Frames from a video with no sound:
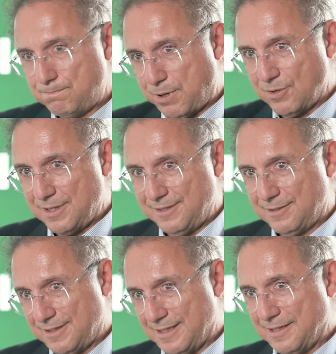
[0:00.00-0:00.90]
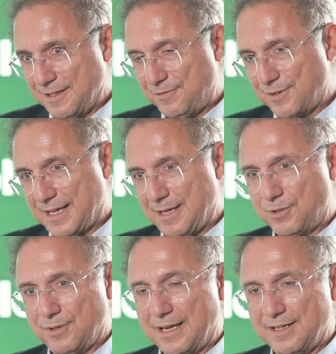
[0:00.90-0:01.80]
Poland. If you came
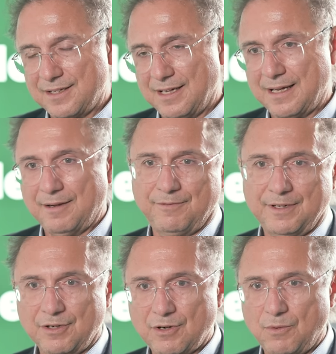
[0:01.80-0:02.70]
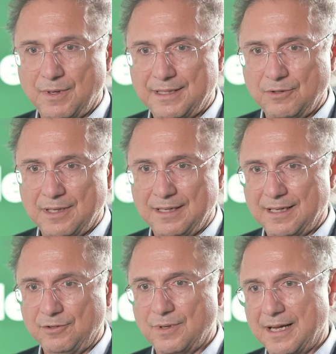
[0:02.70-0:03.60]
today and said, Federico, I want
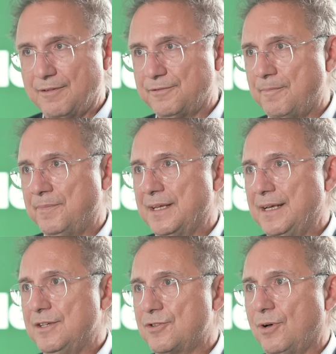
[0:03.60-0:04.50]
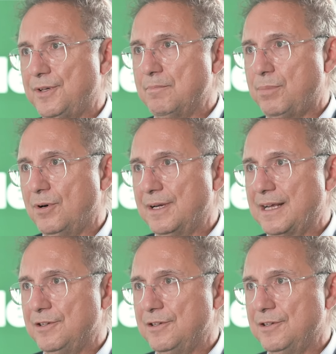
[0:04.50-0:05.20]
that to have installed in Poland, can